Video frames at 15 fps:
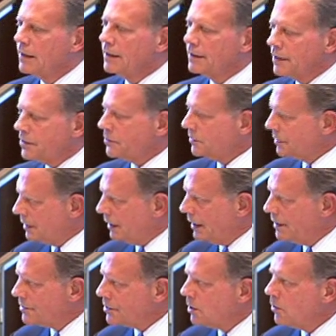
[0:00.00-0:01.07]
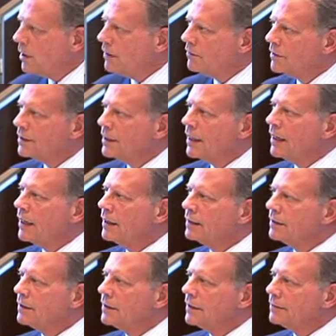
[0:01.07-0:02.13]
This was a case, however, that I
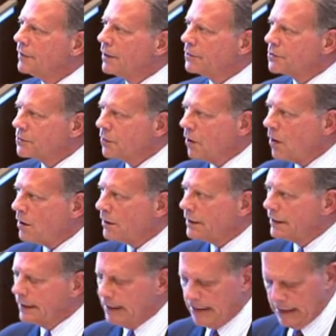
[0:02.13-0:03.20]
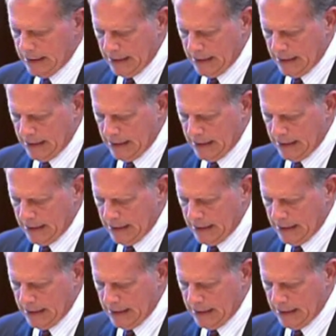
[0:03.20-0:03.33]
felt strongly